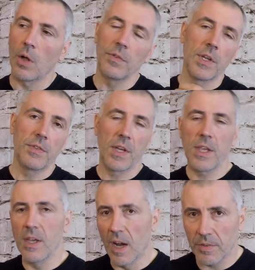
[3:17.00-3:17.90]
The
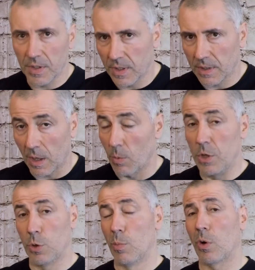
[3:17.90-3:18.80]
year after that I
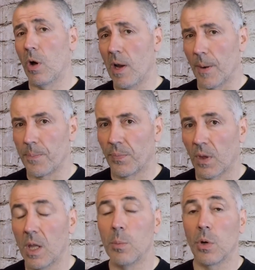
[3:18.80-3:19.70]
went to Mongolia.
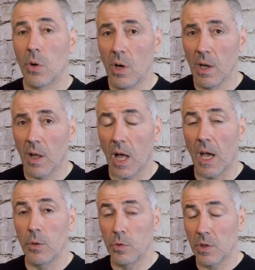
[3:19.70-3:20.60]
In Mongolia
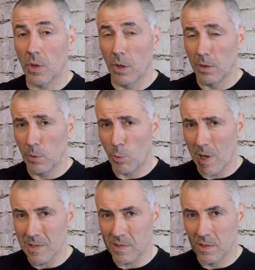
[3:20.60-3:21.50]
I used it only
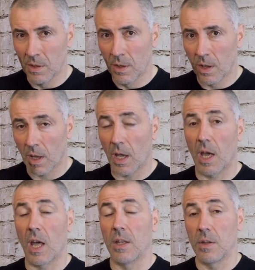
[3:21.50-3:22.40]
once. And